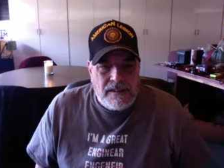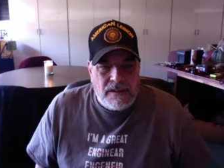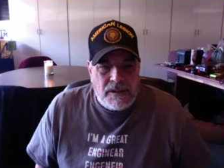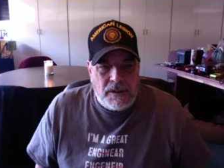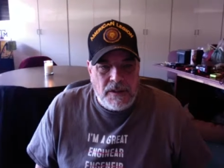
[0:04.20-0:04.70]

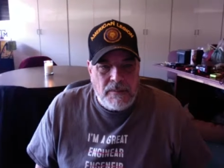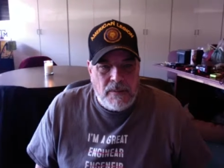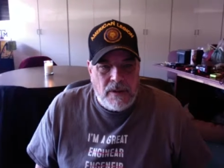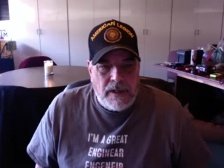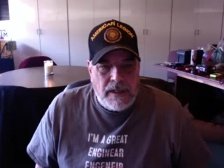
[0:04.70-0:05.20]
Good
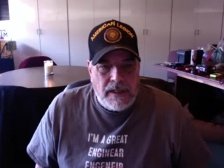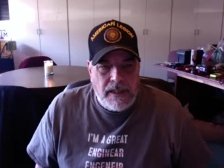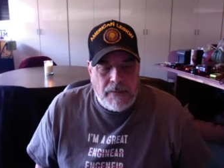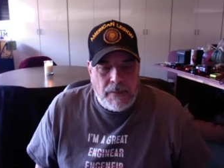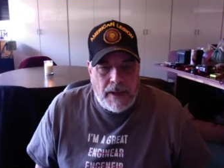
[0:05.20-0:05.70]
morning
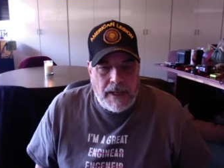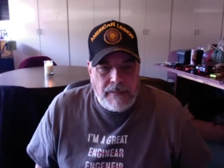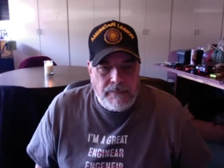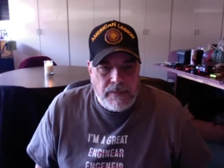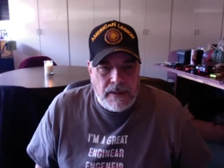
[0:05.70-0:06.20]
again, everybody.
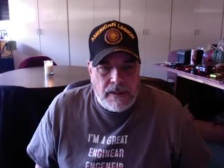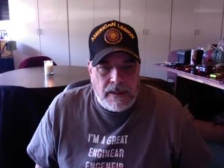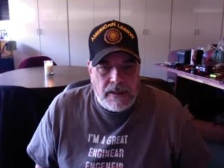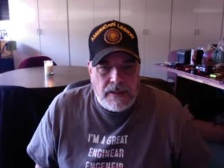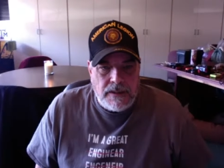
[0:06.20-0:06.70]

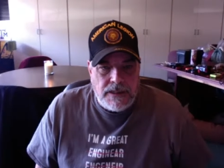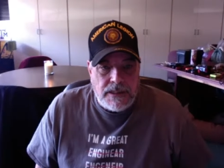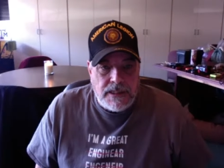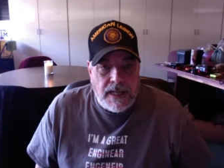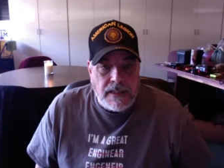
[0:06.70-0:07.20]
This is
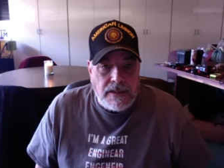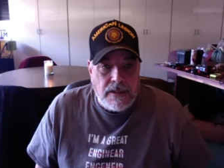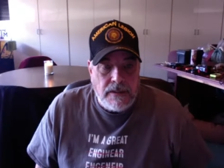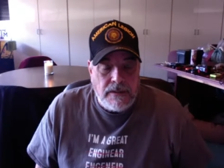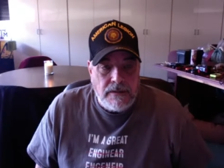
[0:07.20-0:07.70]
take
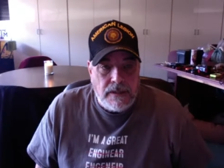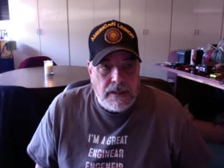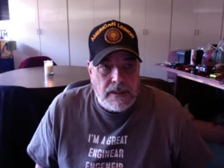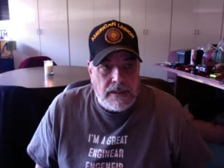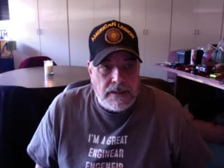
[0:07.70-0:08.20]
two.
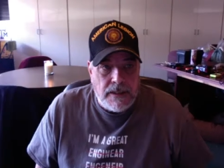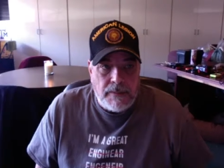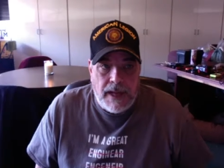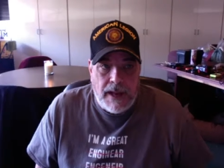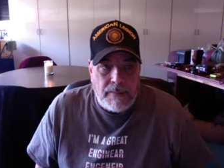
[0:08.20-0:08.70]
Something
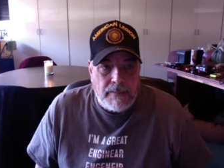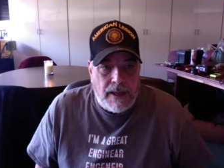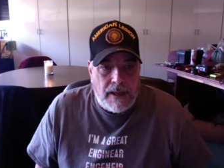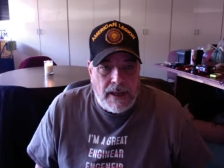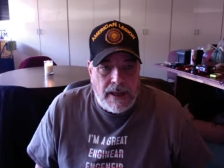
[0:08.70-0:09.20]
happened in my
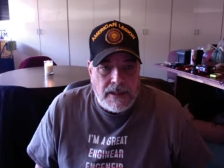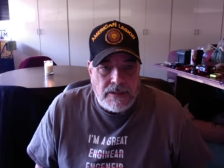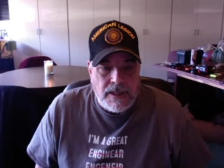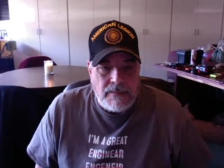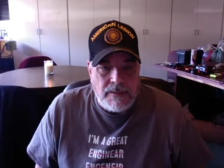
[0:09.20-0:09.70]
last stream.